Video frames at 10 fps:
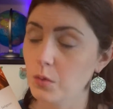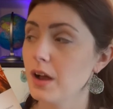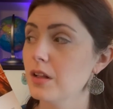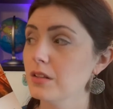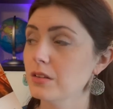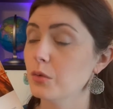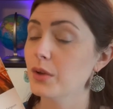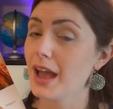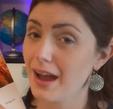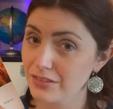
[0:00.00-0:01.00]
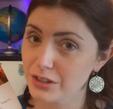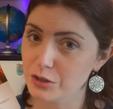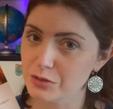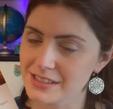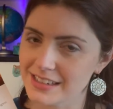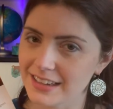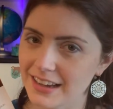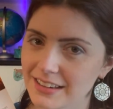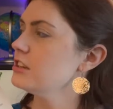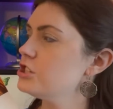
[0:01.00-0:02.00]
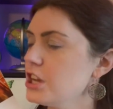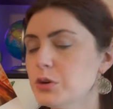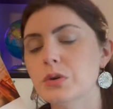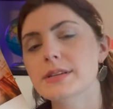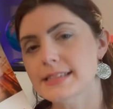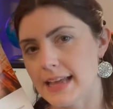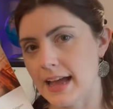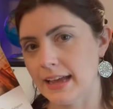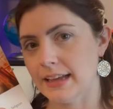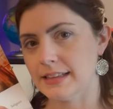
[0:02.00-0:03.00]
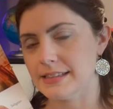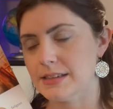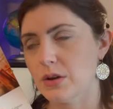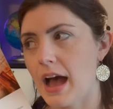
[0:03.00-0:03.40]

Well, we haven't used it yet. General Science.